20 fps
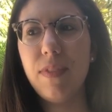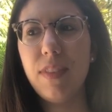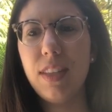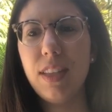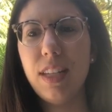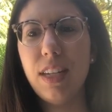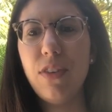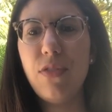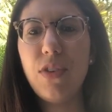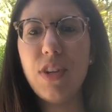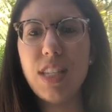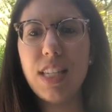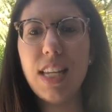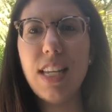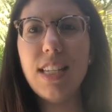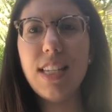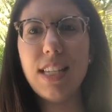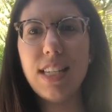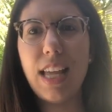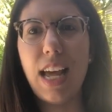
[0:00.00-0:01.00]
The difference
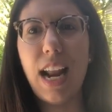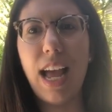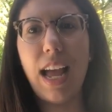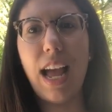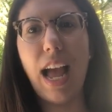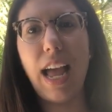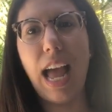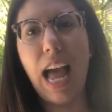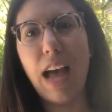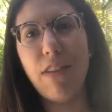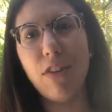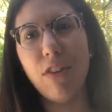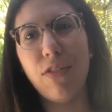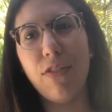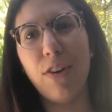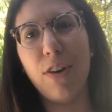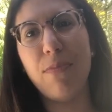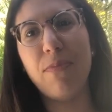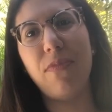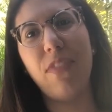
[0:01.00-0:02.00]
is that I have a
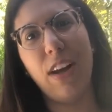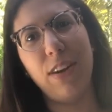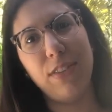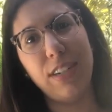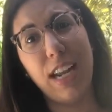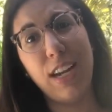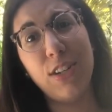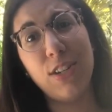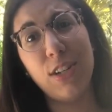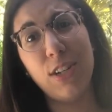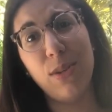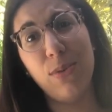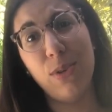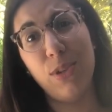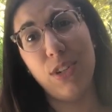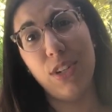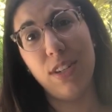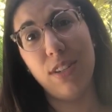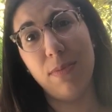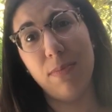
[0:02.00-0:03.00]
firm foundation,
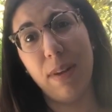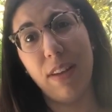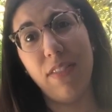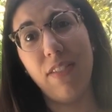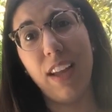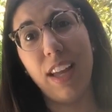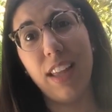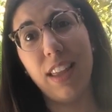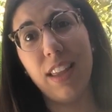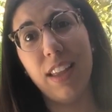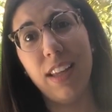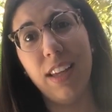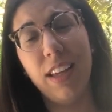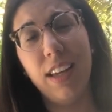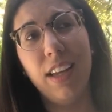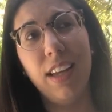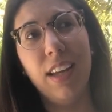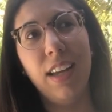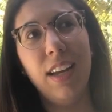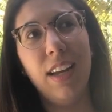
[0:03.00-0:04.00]
which is my faith.
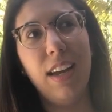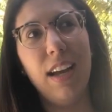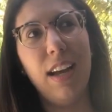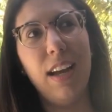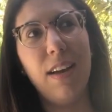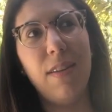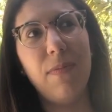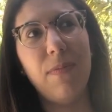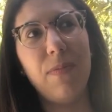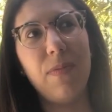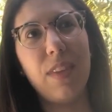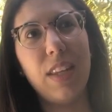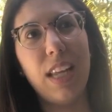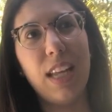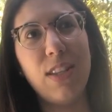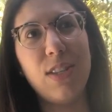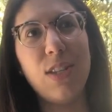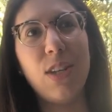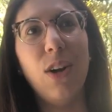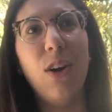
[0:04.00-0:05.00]

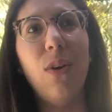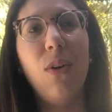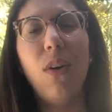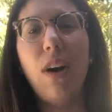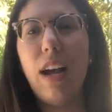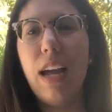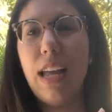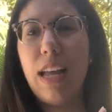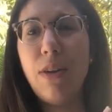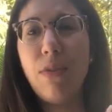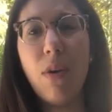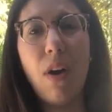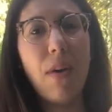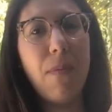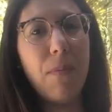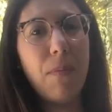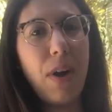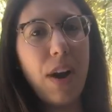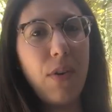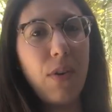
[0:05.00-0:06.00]
And so in
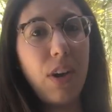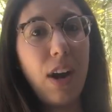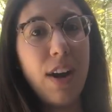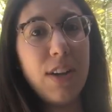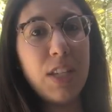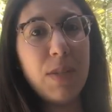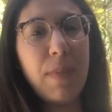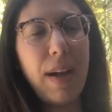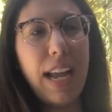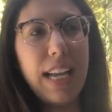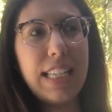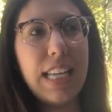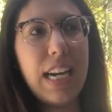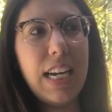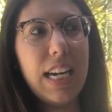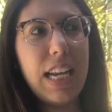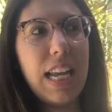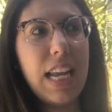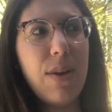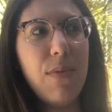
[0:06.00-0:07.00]
my regards to my
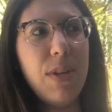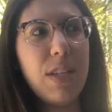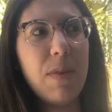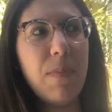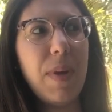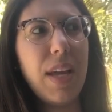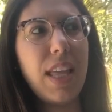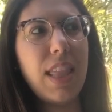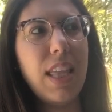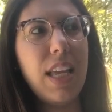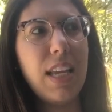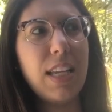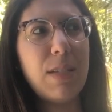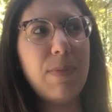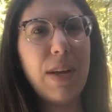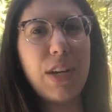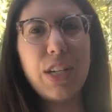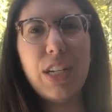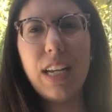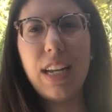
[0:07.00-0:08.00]
identity, it was a big thing,
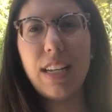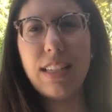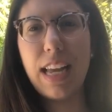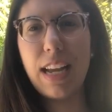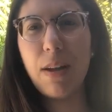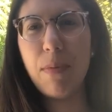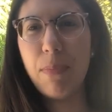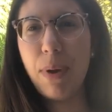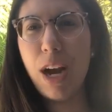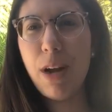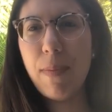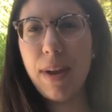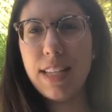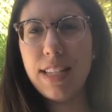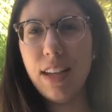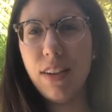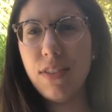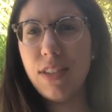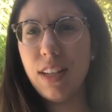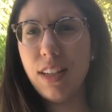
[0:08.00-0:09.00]
especially because I compared
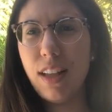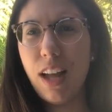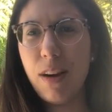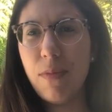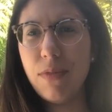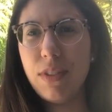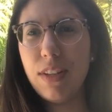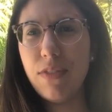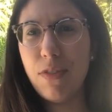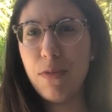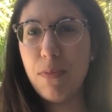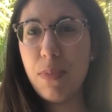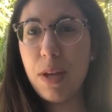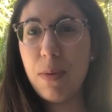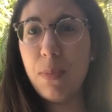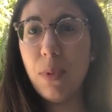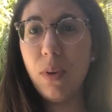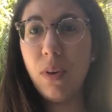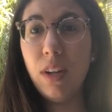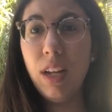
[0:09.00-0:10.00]
myself to a lot of different
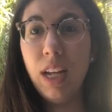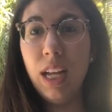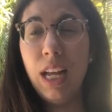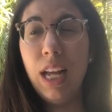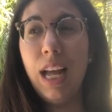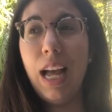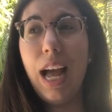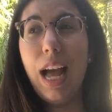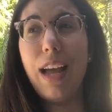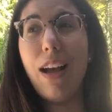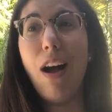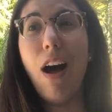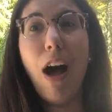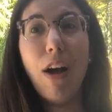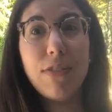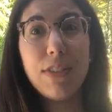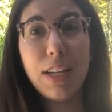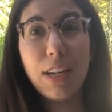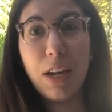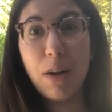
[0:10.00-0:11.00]
people. I
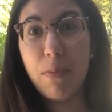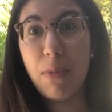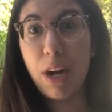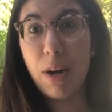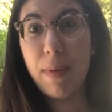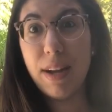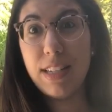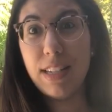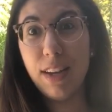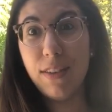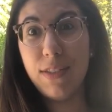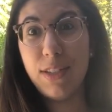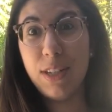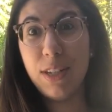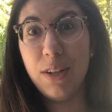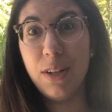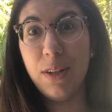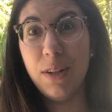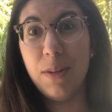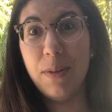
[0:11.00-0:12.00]
often compared myself
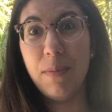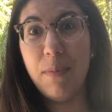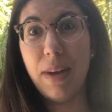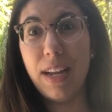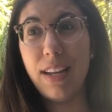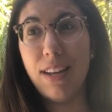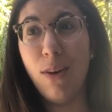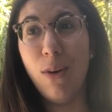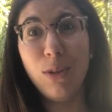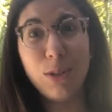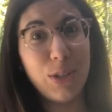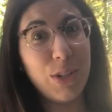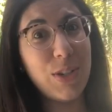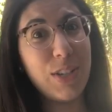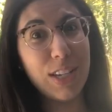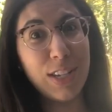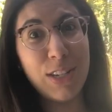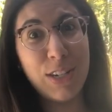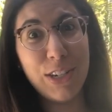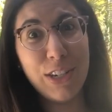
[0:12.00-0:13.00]
to my older
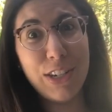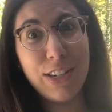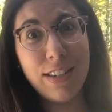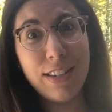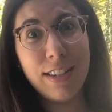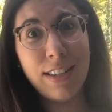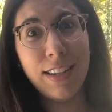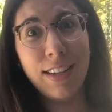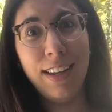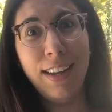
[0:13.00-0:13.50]
sisters,